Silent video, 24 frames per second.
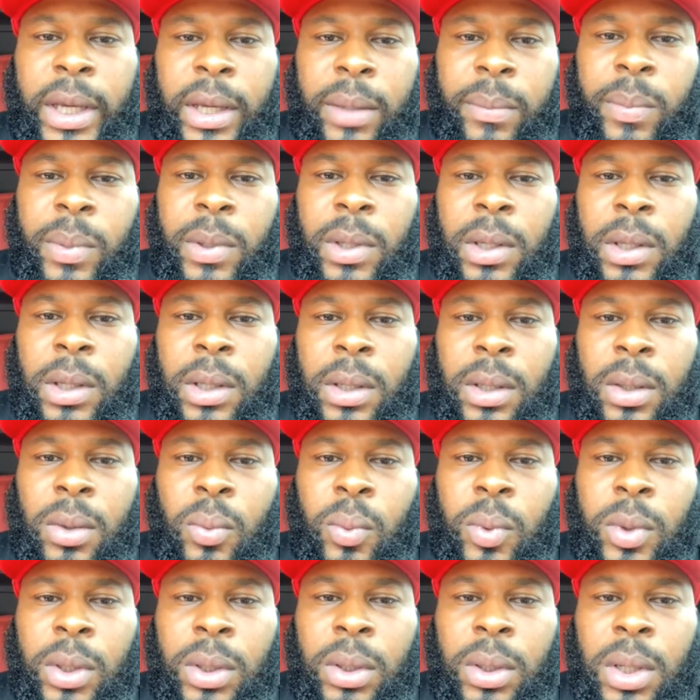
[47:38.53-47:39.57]
AB,
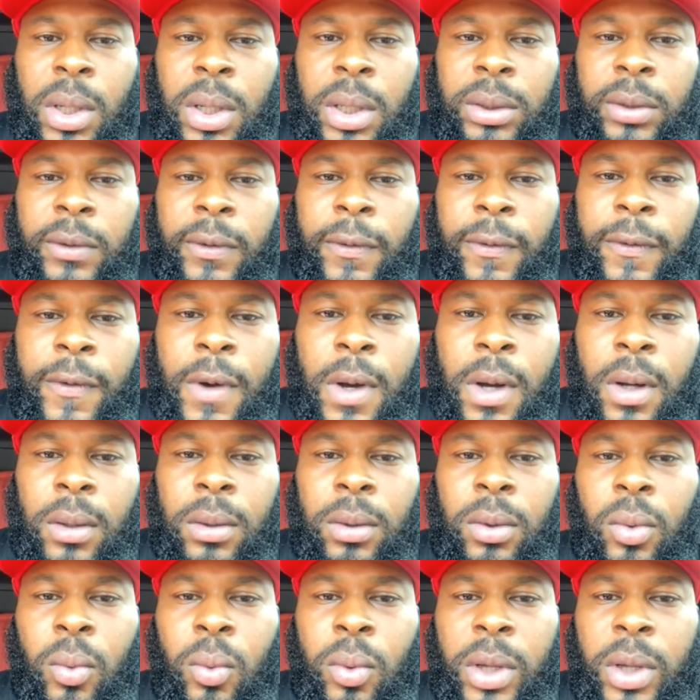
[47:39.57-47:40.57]
when the funk.